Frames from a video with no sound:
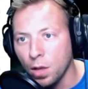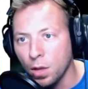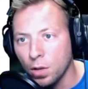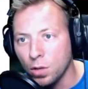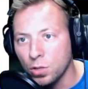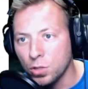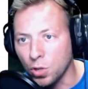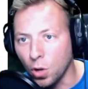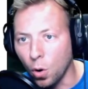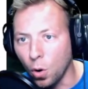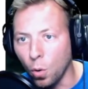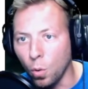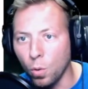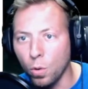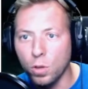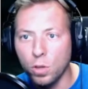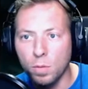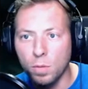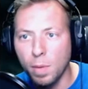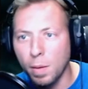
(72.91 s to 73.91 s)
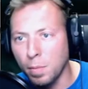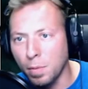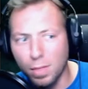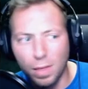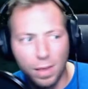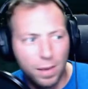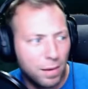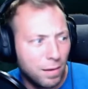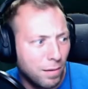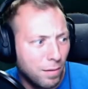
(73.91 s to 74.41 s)
So you may be
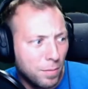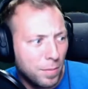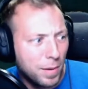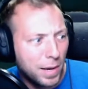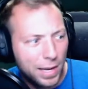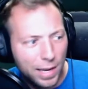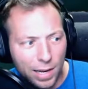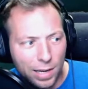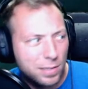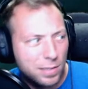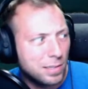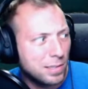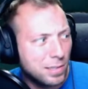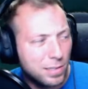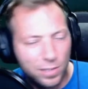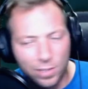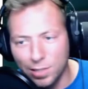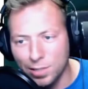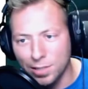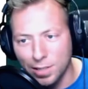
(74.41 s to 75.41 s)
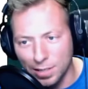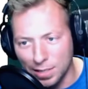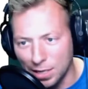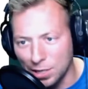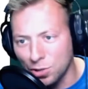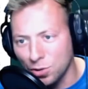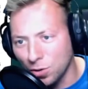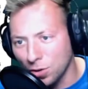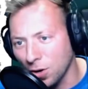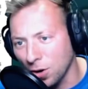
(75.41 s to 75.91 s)
thinking, oh my gosh, this is just a
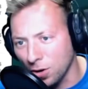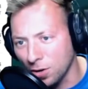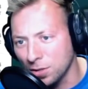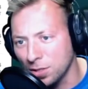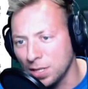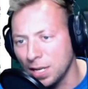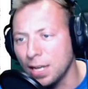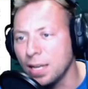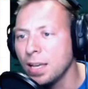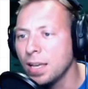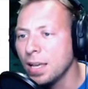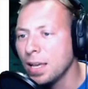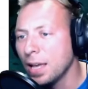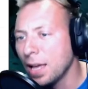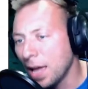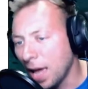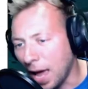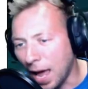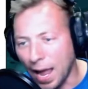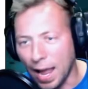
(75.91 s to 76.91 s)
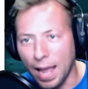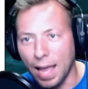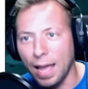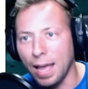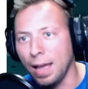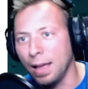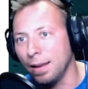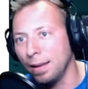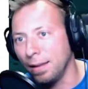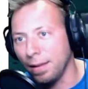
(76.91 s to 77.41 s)
digital currency.
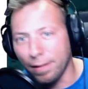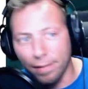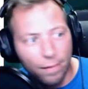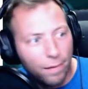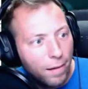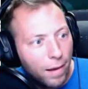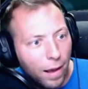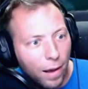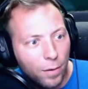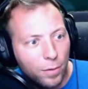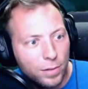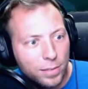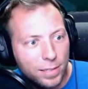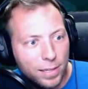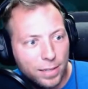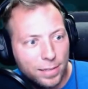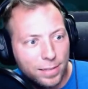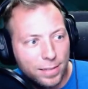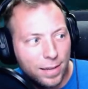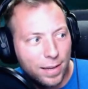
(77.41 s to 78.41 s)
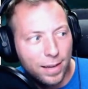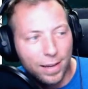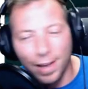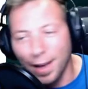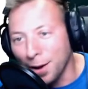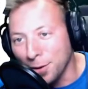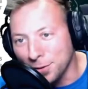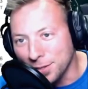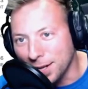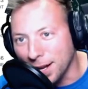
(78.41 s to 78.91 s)
And you know, how does it
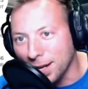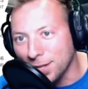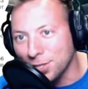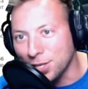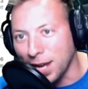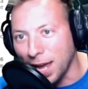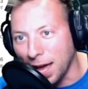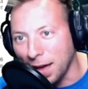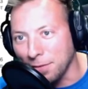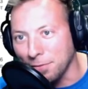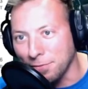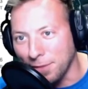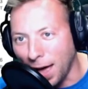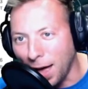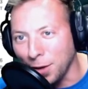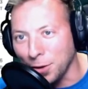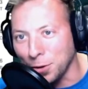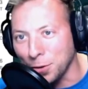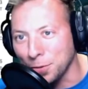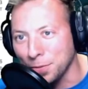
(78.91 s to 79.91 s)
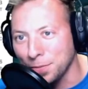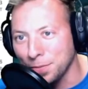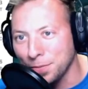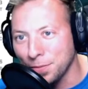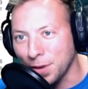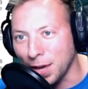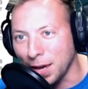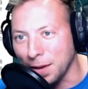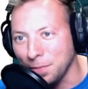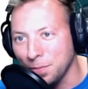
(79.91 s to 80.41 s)
actually have value?
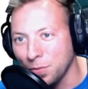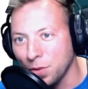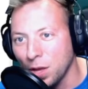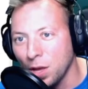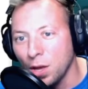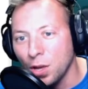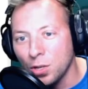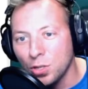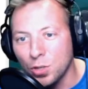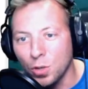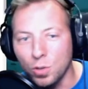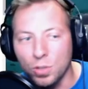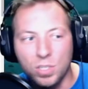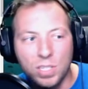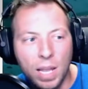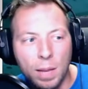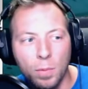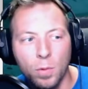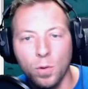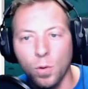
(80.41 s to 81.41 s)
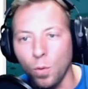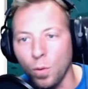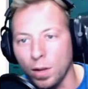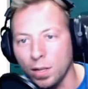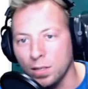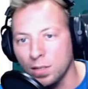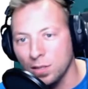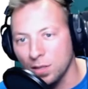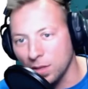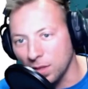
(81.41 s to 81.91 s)
Okay. So the stable
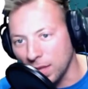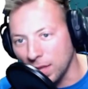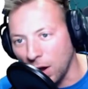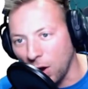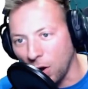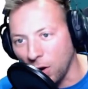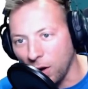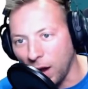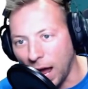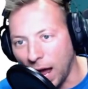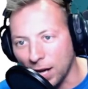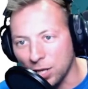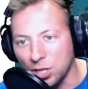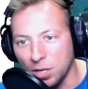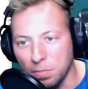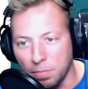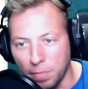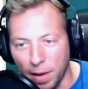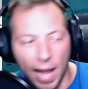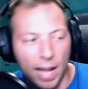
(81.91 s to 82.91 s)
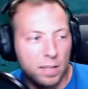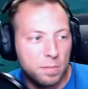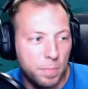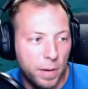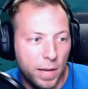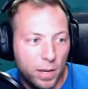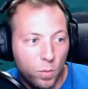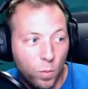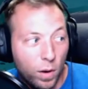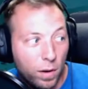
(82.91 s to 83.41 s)
coins, they are actually backed
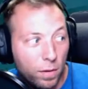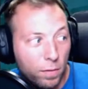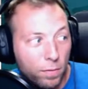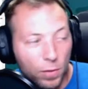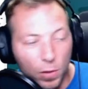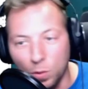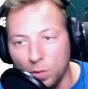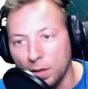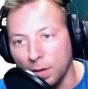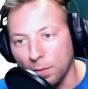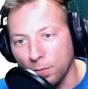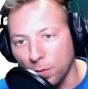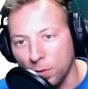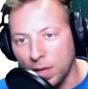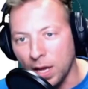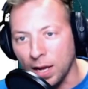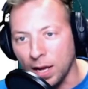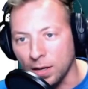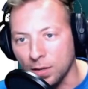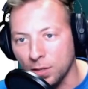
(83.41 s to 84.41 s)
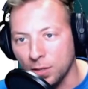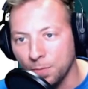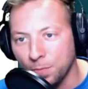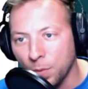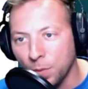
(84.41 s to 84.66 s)
by quite a few different things.